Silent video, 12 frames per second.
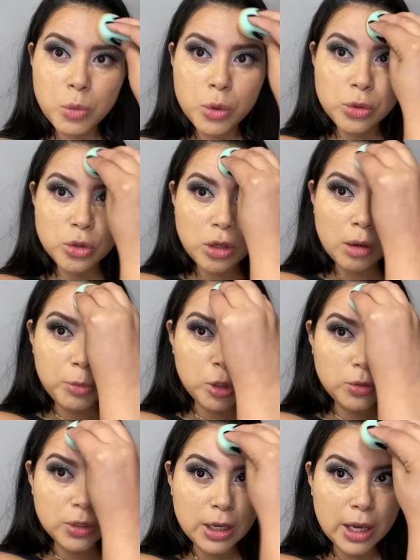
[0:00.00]
won't stop
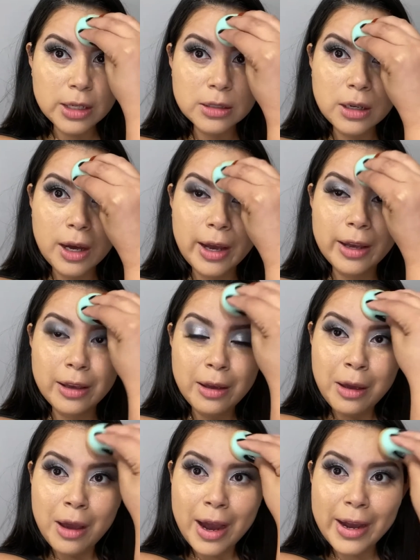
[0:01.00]
using it.
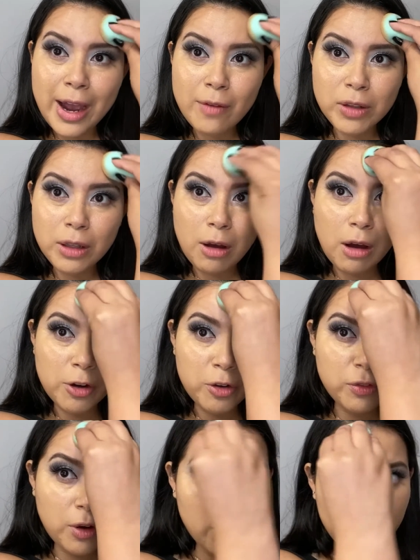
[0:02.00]
I have a lot
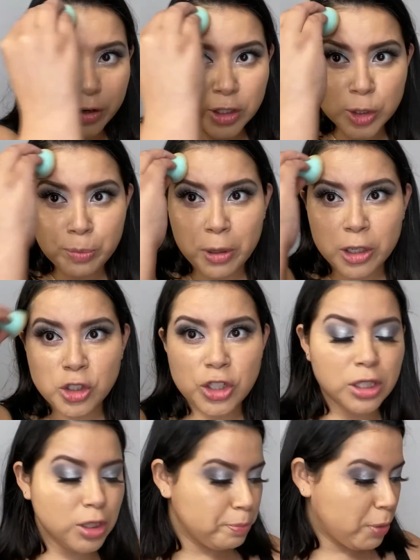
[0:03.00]
of other
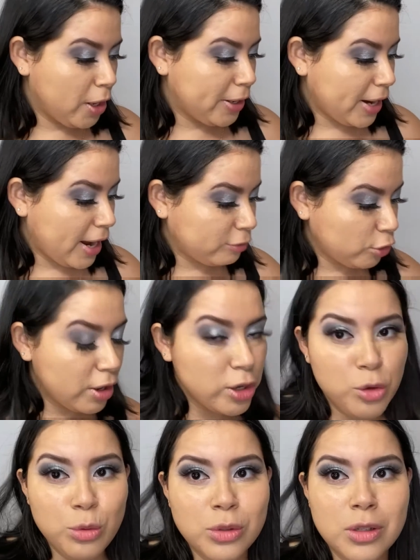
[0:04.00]
sponges, but after I
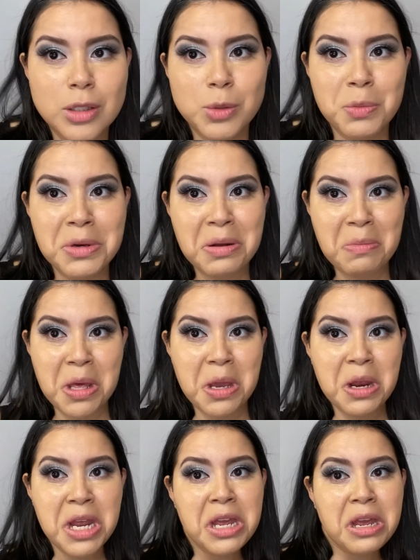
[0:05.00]
use this one, I'm
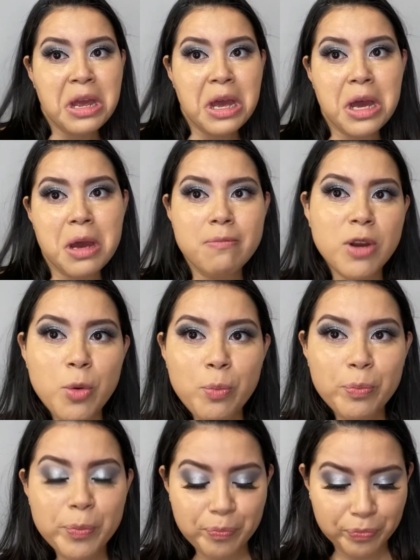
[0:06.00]
like, nope,
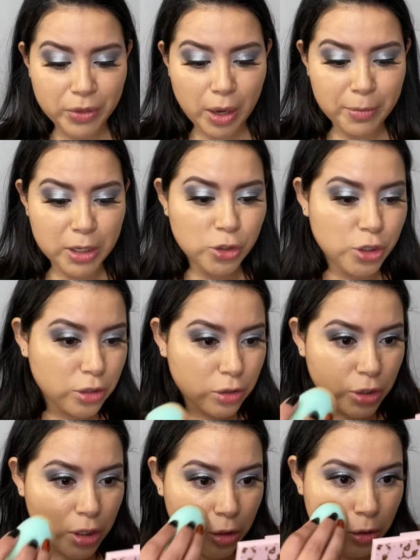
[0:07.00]
I'm gonna just
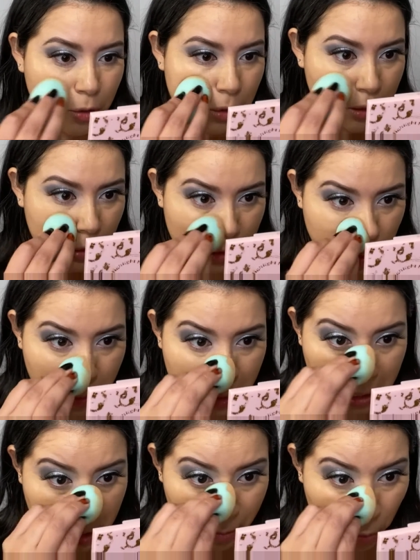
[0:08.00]
continue using this
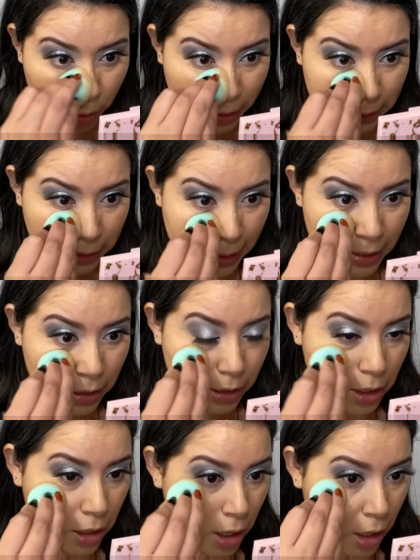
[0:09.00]
one, and more than
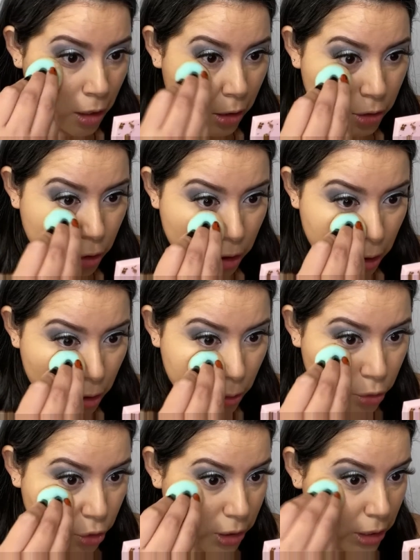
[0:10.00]
likely
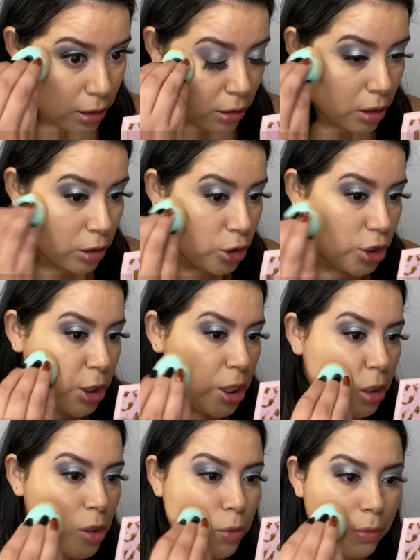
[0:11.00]

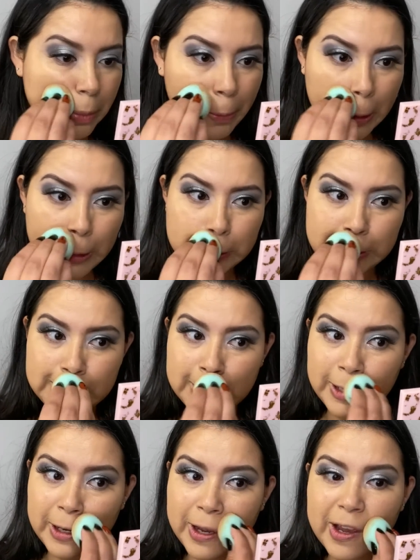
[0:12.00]
continue
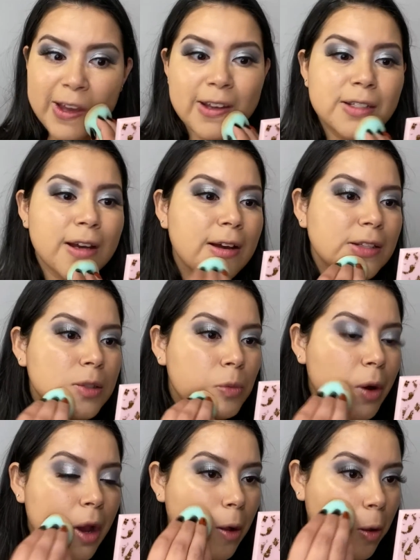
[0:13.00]
repurchasing it as
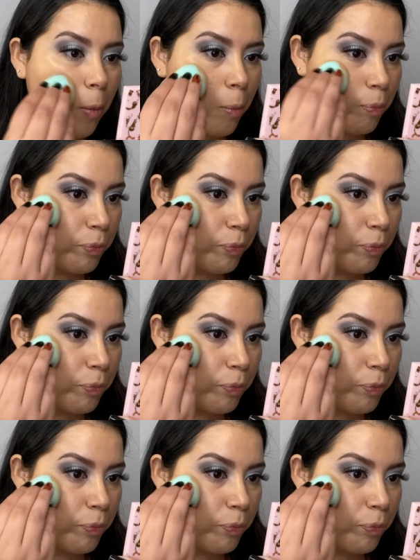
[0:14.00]
well.